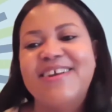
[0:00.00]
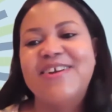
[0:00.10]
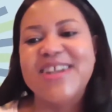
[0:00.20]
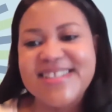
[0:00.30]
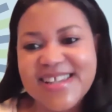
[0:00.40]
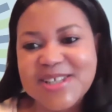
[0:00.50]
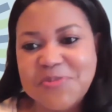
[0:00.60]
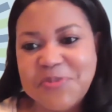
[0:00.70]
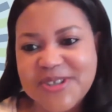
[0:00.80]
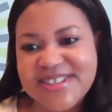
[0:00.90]

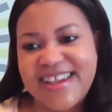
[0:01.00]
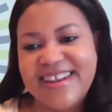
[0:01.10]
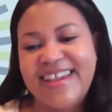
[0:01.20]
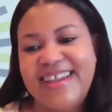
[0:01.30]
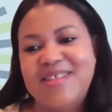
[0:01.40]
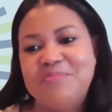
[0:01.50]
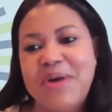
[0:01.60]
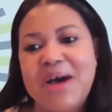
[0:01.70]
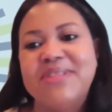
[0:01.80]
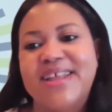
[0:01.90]
36% in the
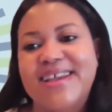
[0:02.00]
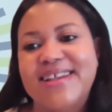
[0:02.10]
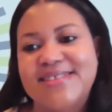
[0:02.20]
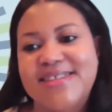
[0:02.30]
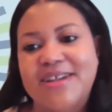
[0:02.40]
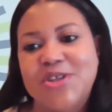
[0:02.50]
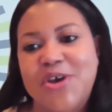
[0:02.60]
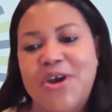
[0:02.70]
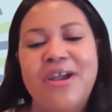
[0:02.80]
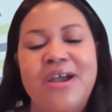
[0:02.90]
public
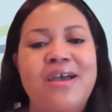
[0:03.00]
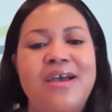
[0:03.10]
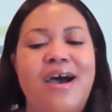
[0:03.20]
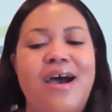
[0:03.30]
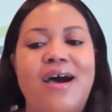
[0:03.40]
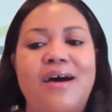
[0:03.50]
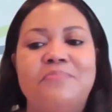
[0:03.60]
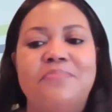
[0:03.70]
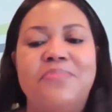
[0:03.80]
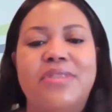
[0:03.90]
sector.
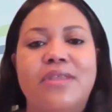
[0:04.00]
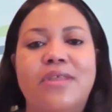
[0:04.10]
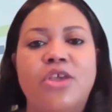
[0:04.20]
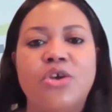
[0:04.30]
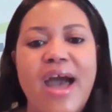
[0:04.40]
You